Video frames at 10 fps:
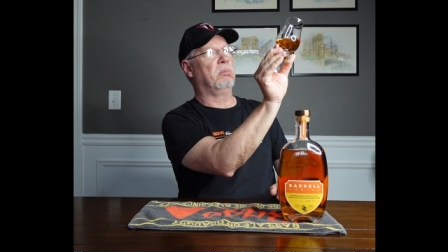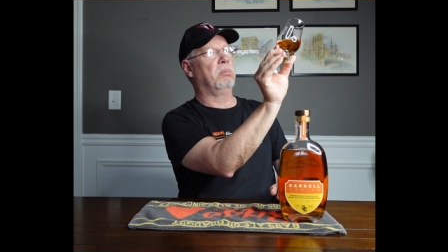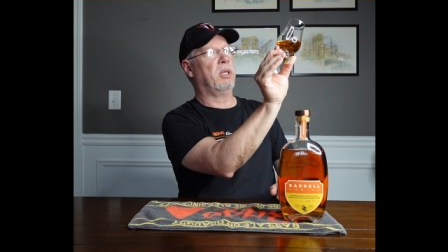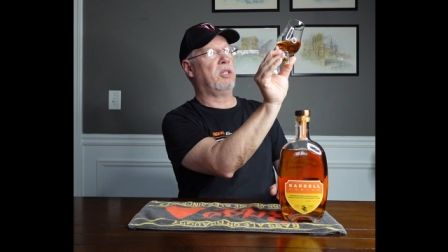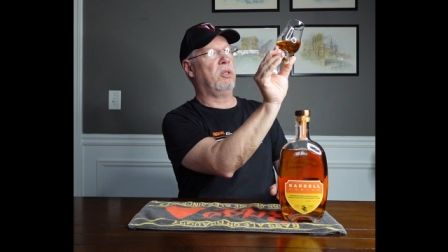
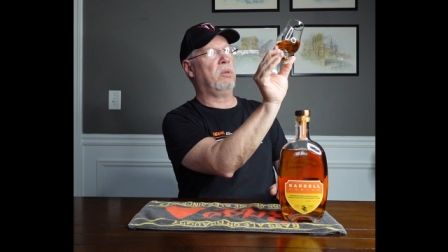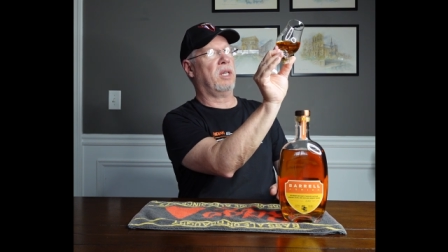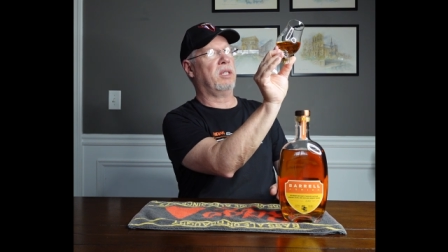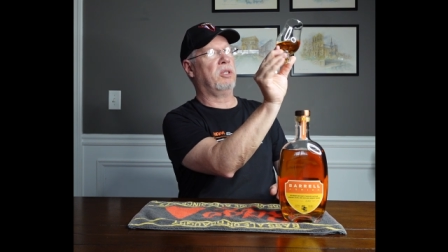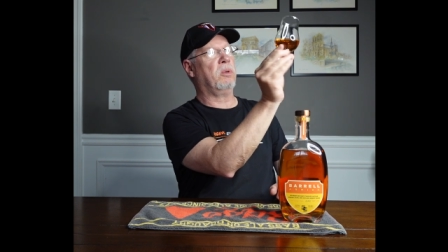but do,
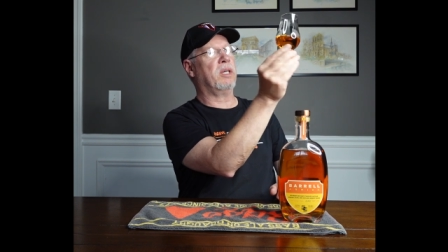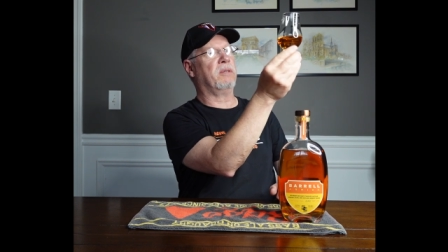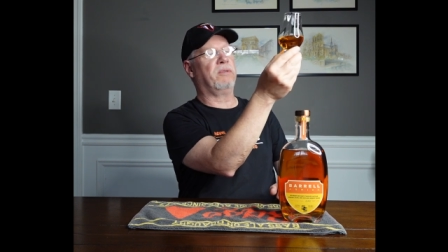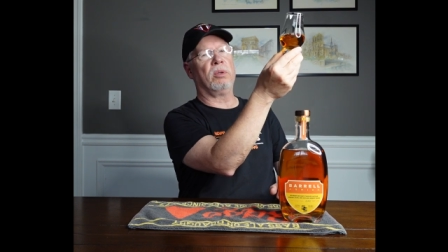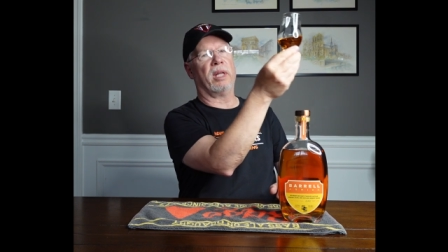I do get
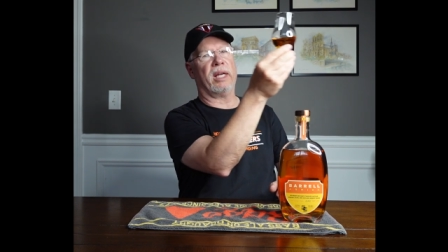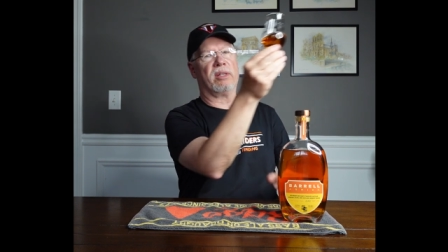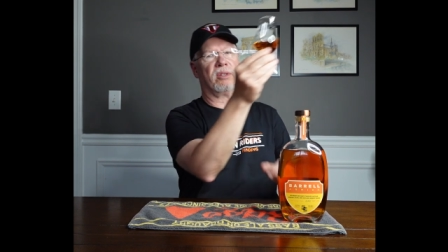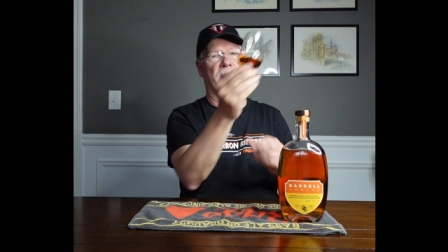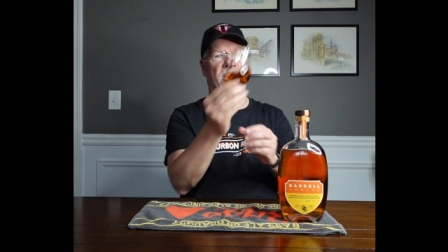a few
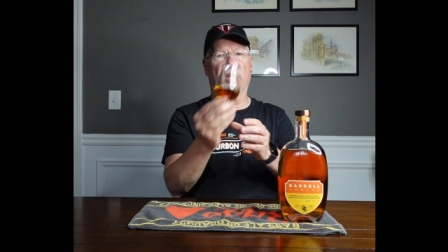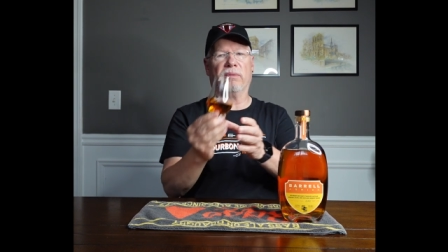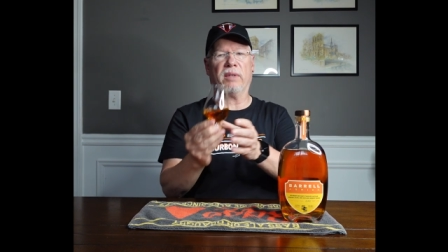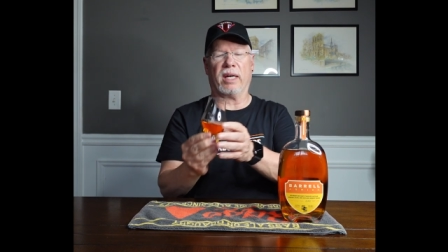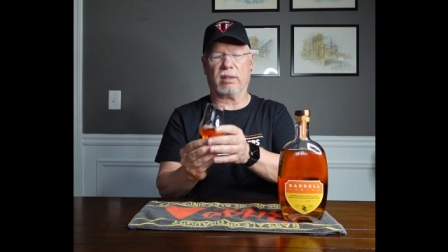legs coming
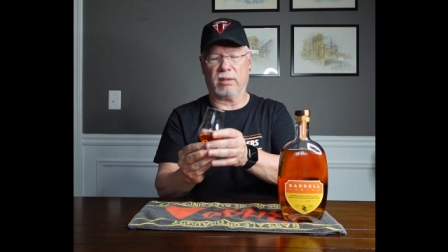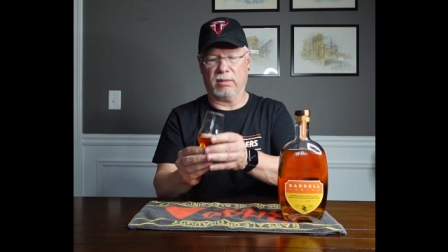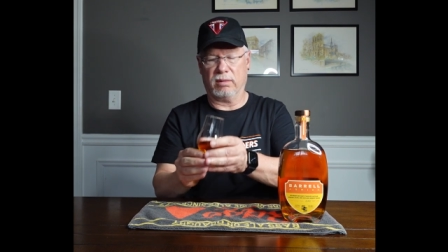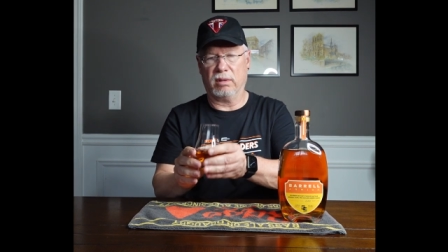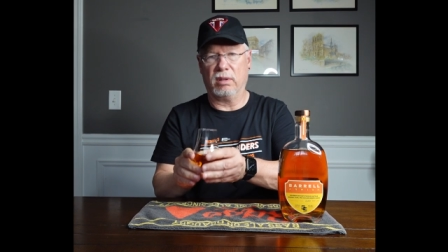off that.
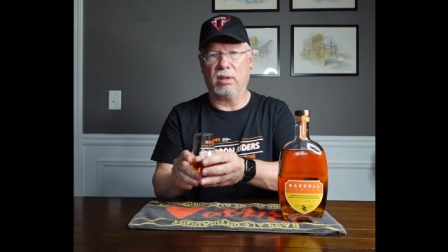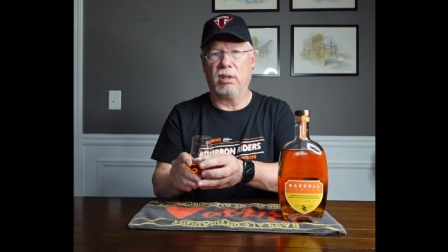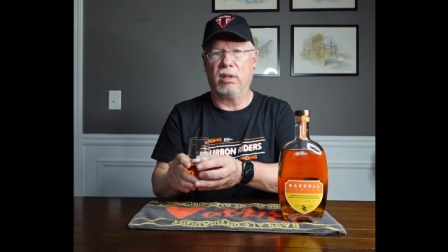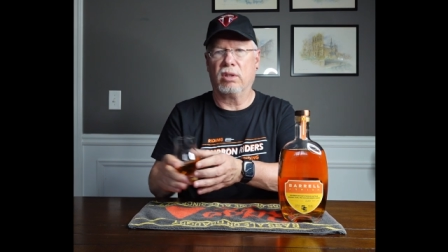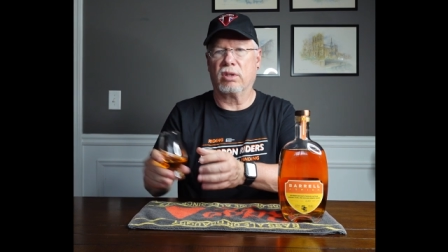
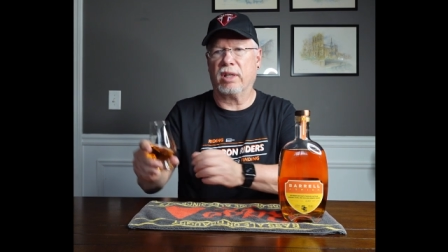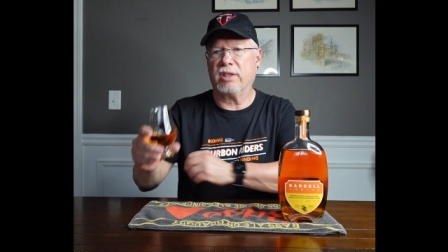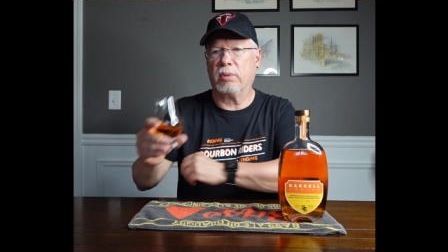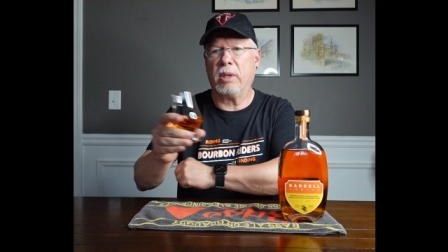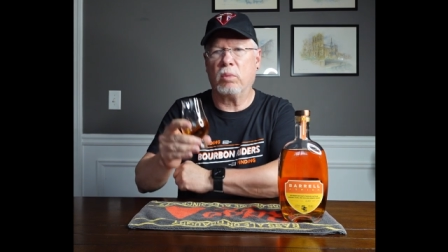So
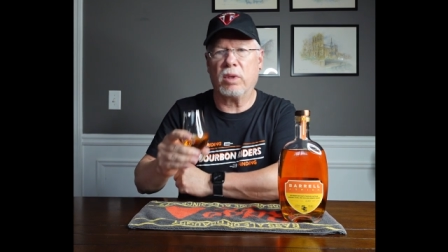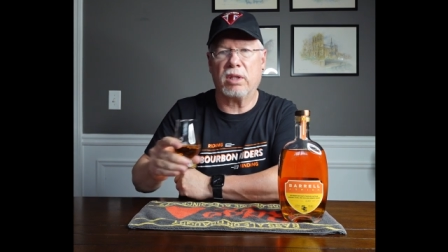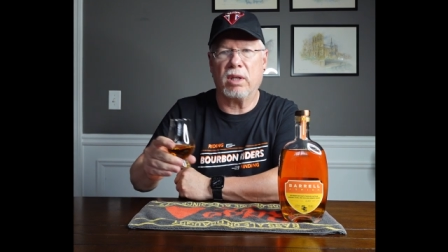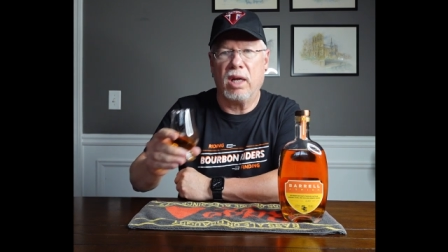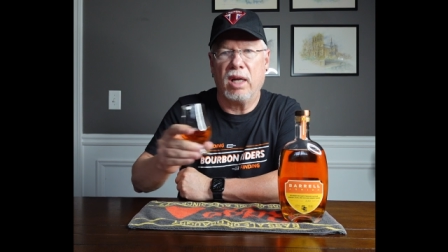let's see
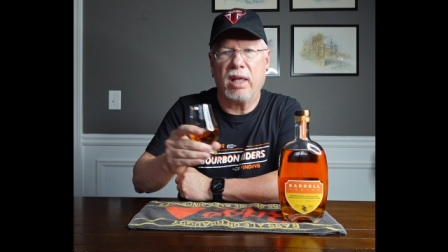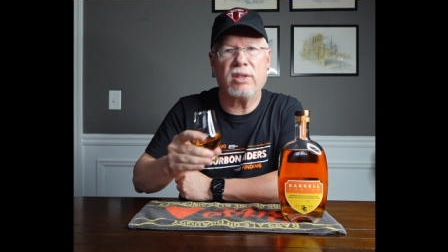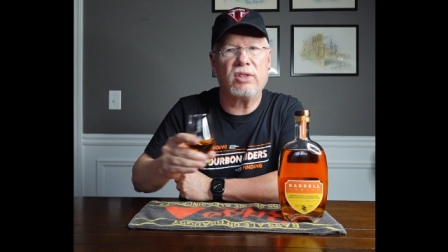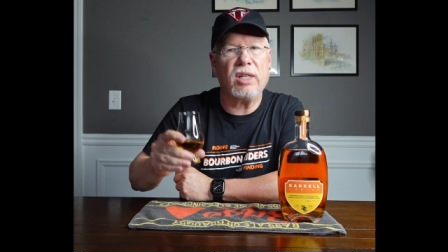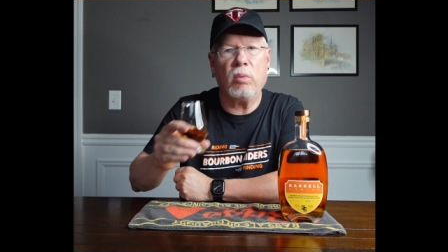what
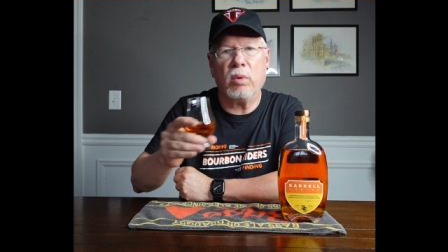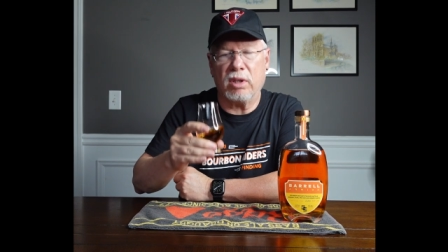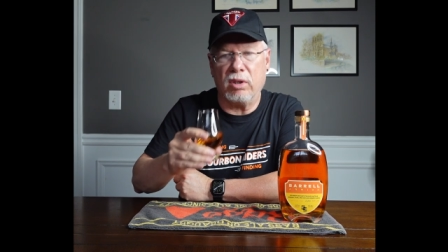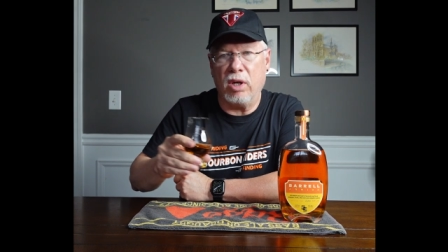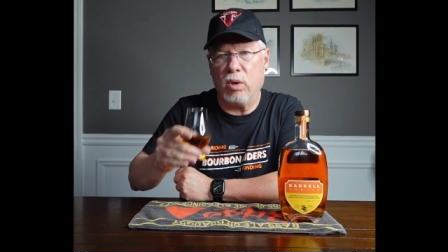let's see what
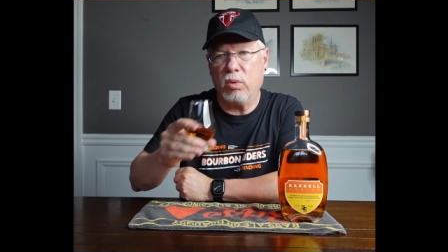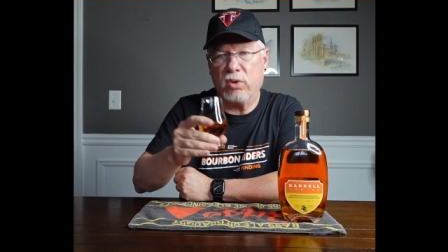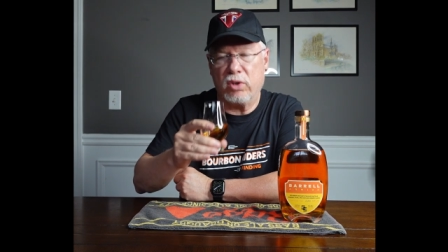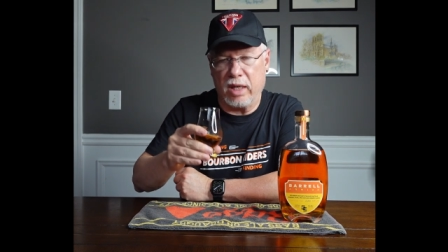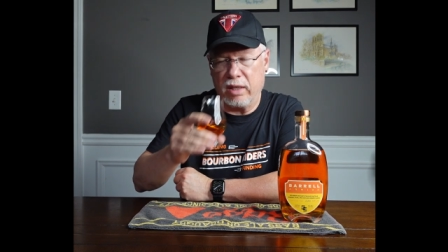the
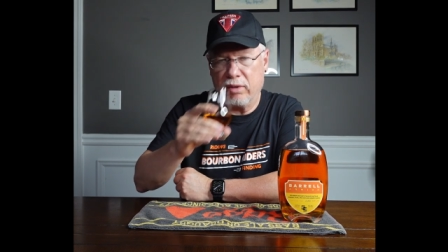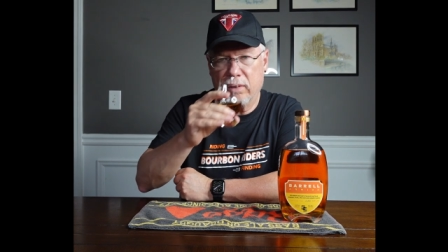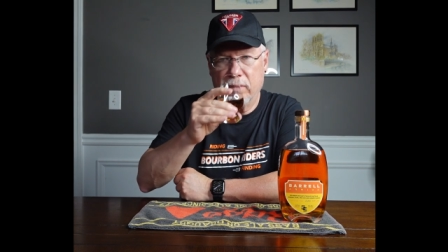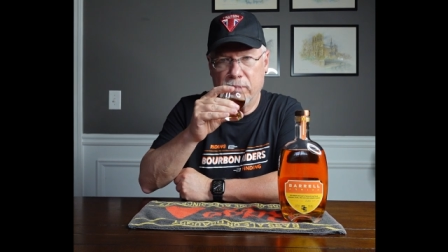nose says.